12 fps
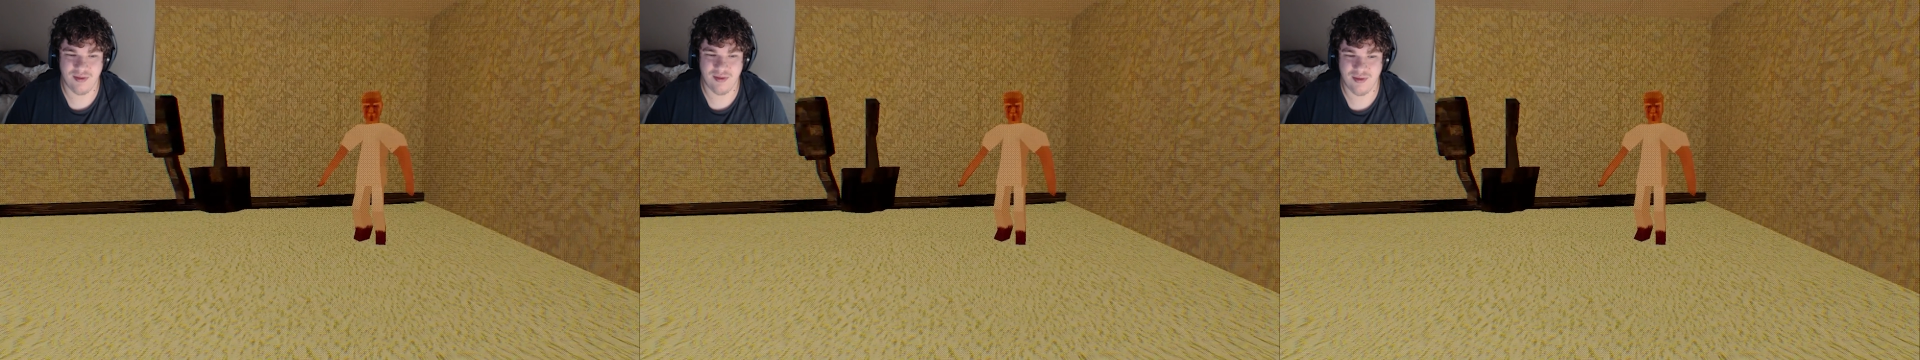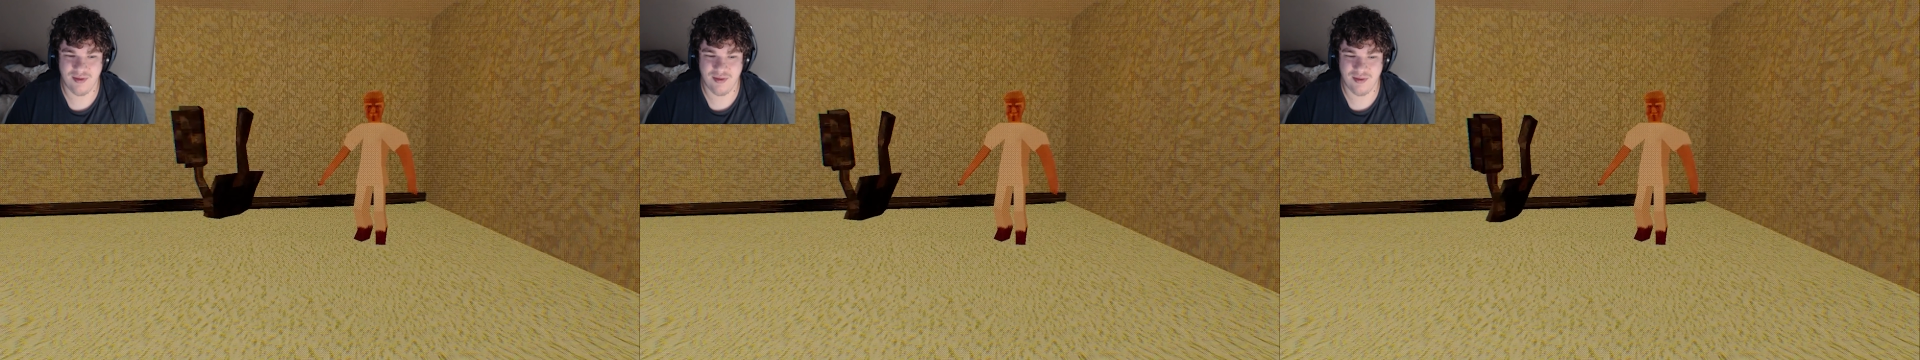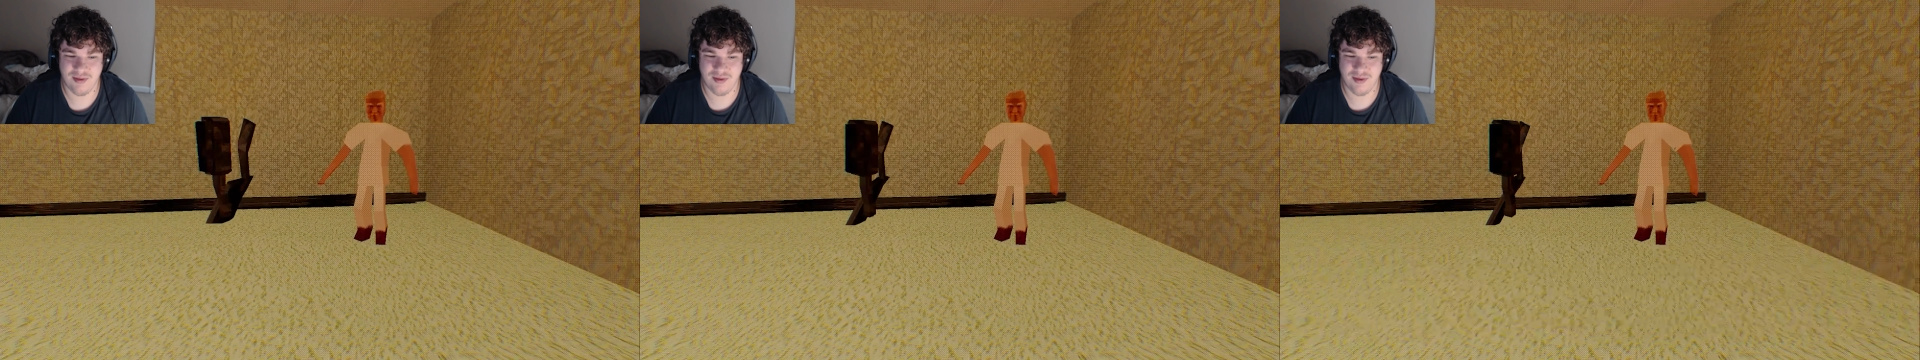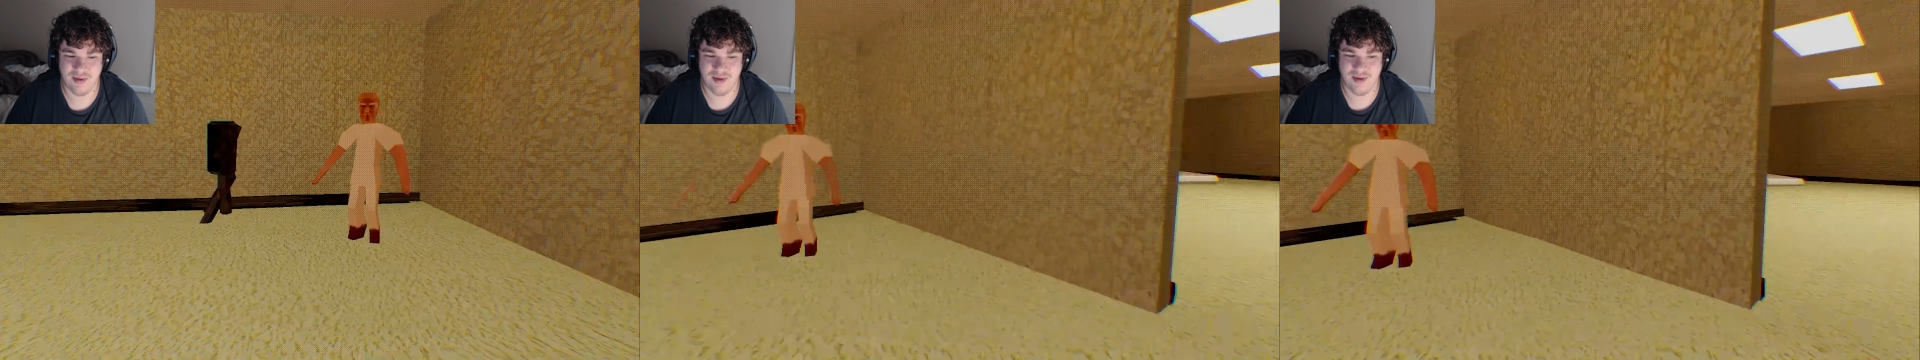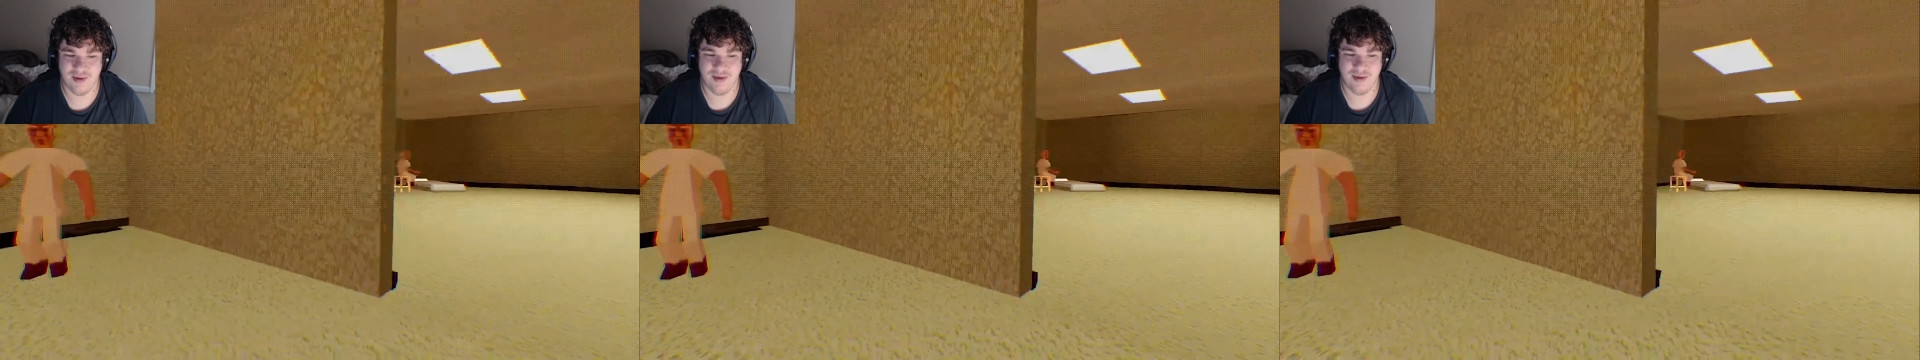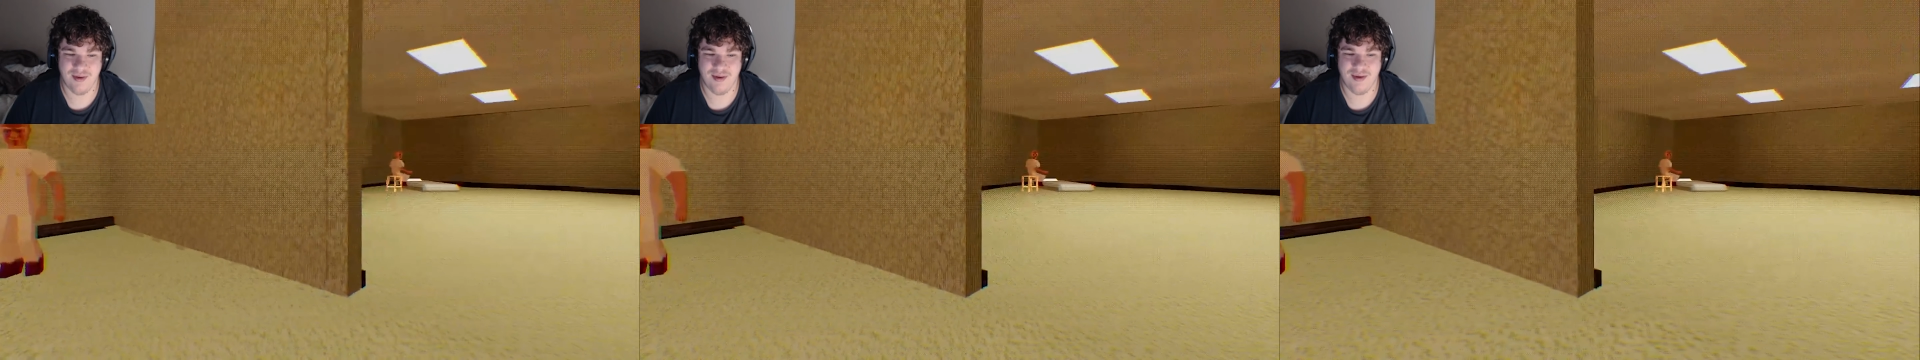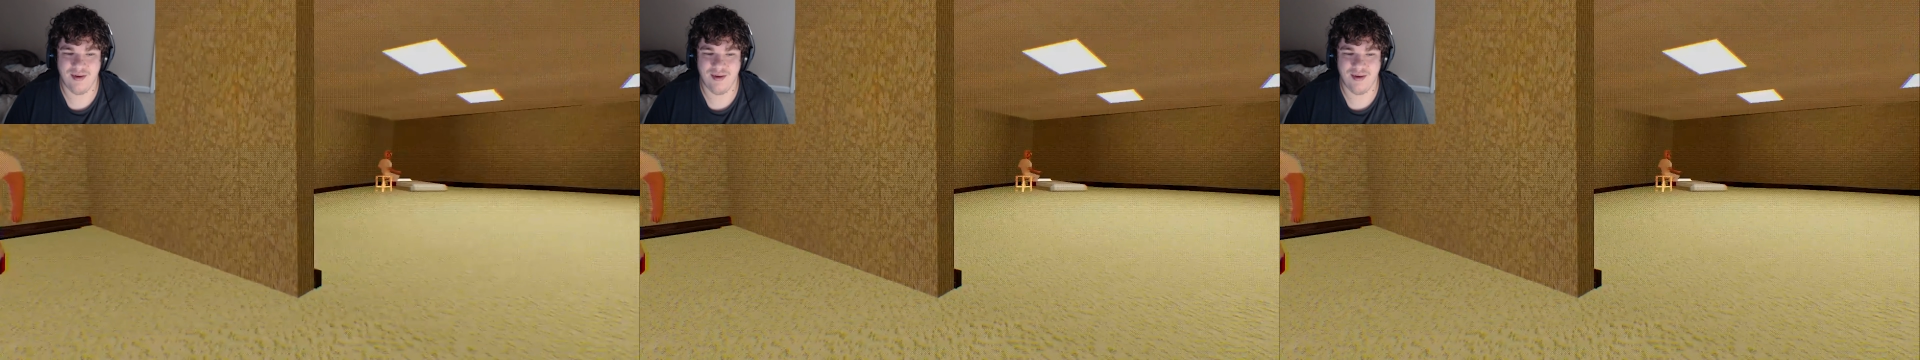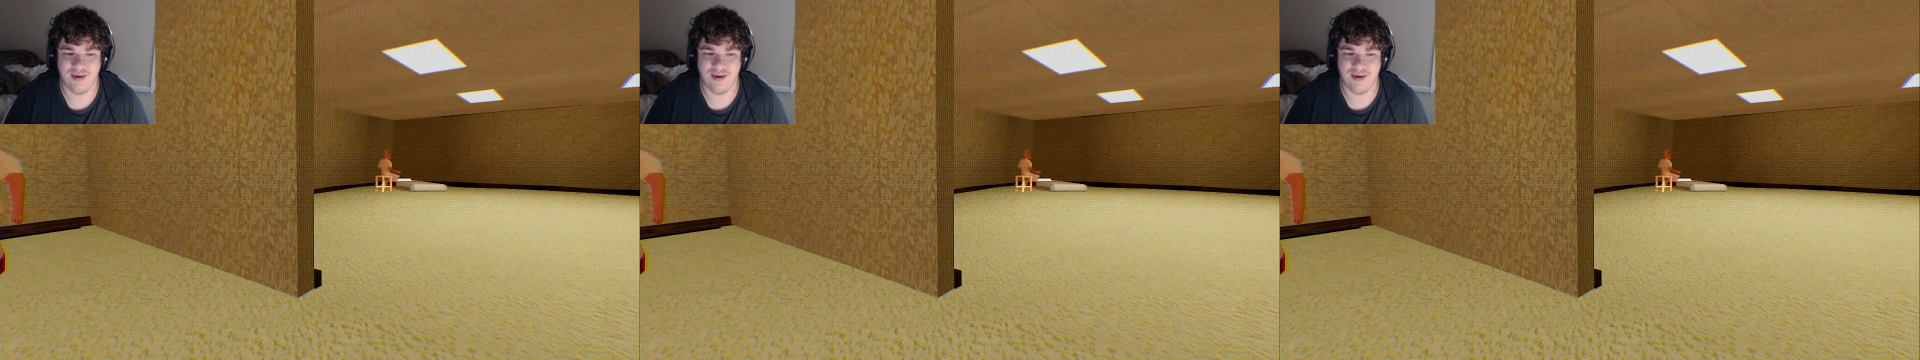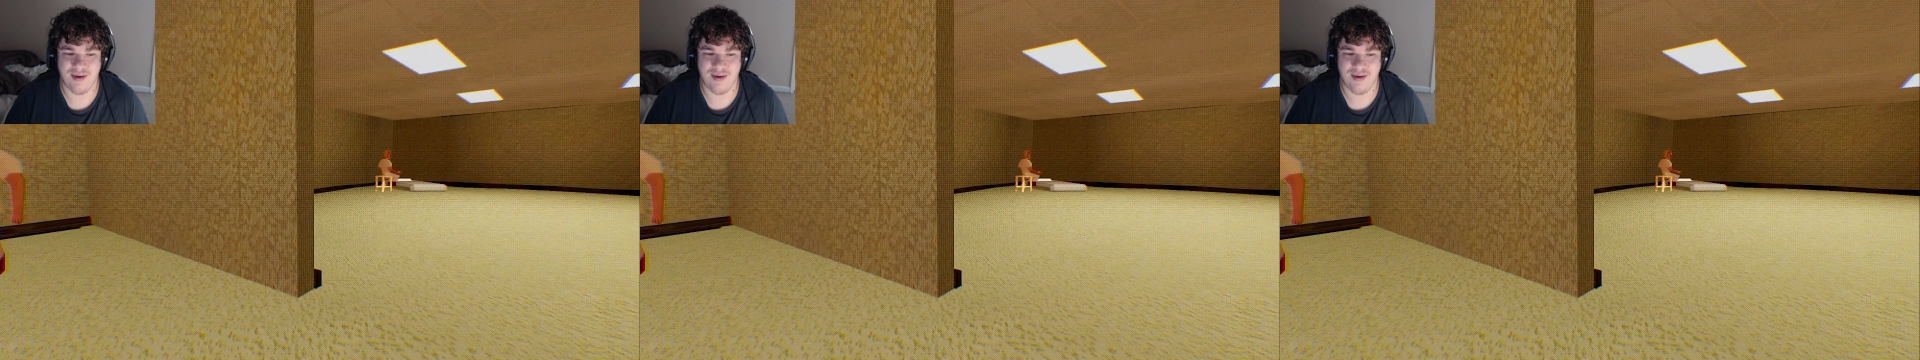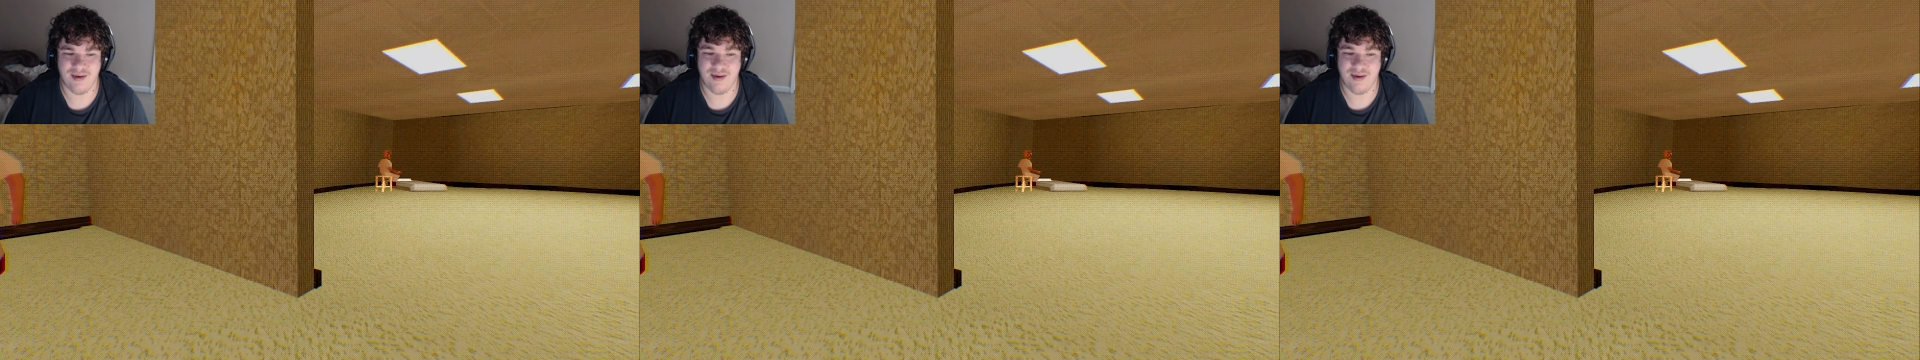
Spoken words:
[no speech]